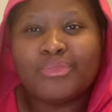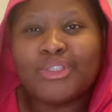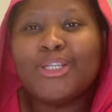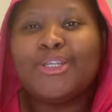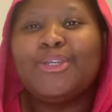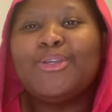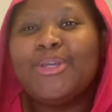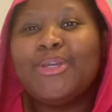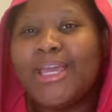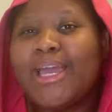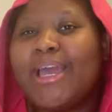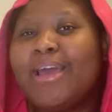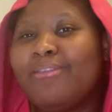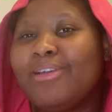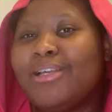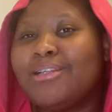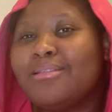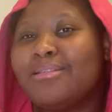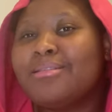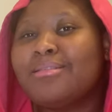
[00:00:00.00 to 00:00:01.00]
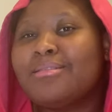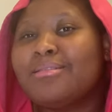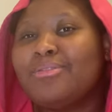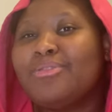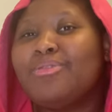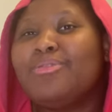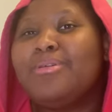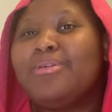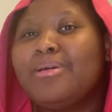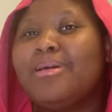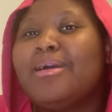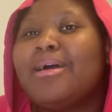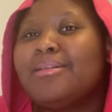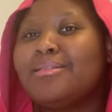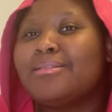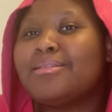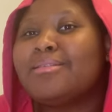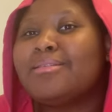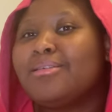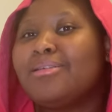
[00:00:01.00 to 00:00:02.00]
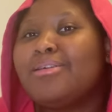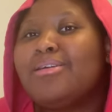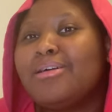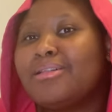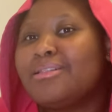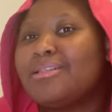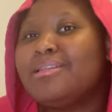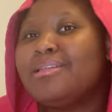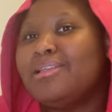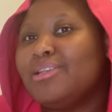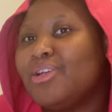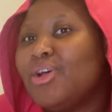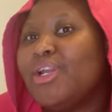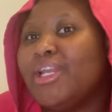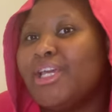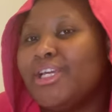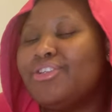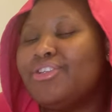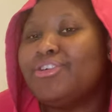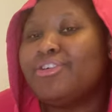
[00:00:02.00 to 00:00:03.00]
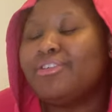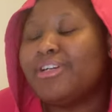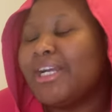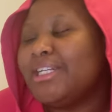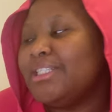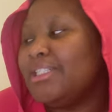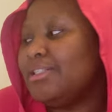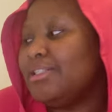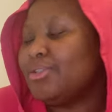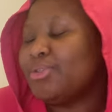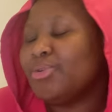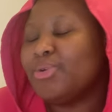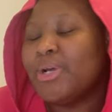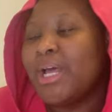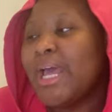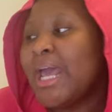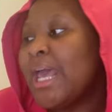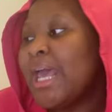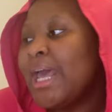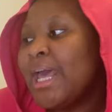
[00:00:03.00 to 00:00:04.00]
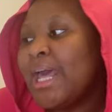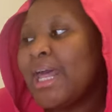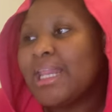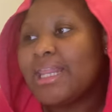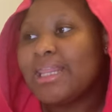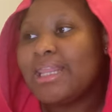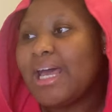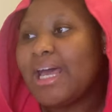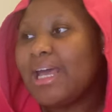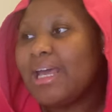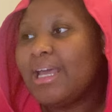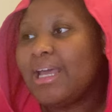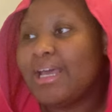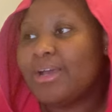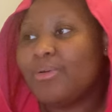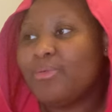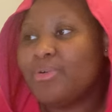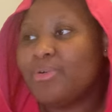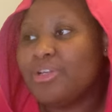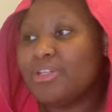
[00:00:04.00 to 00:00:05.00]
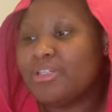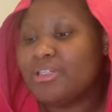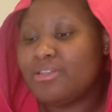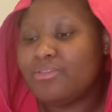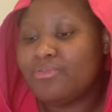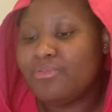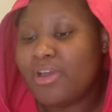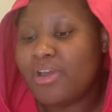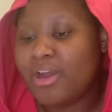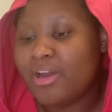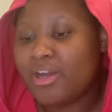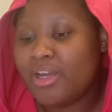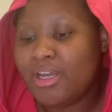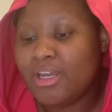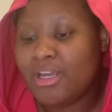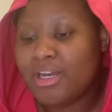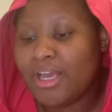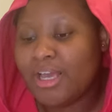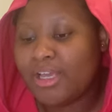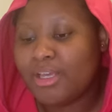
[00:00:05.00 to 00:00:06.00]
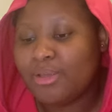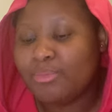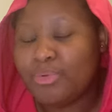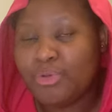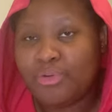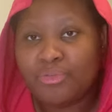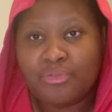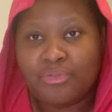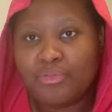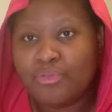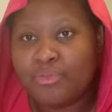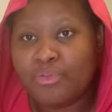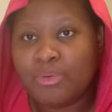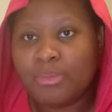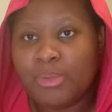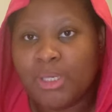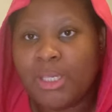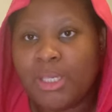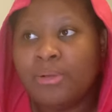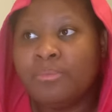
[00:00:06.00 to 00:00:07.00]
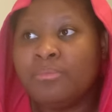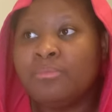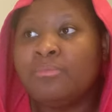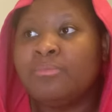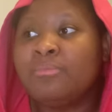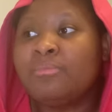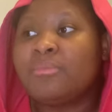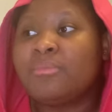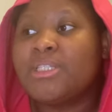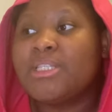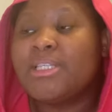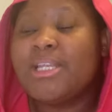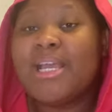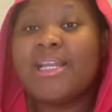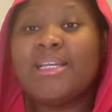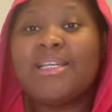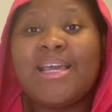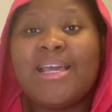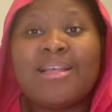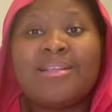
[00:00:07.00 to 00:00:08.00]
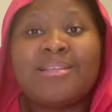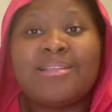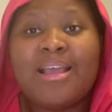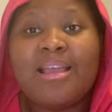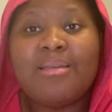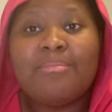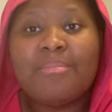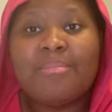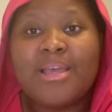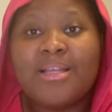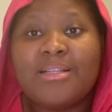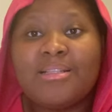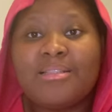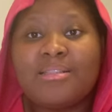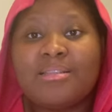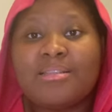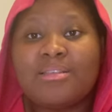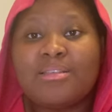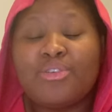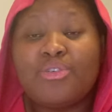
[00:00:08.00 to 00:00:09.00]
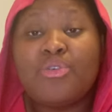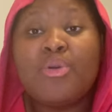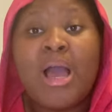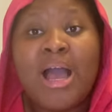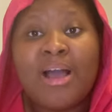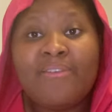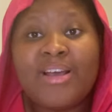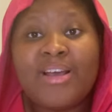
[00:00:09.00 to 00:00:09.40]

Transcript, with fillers: you get it, you got the knowledge already. So that was very, like, beautiful for me. Then the assignments, you have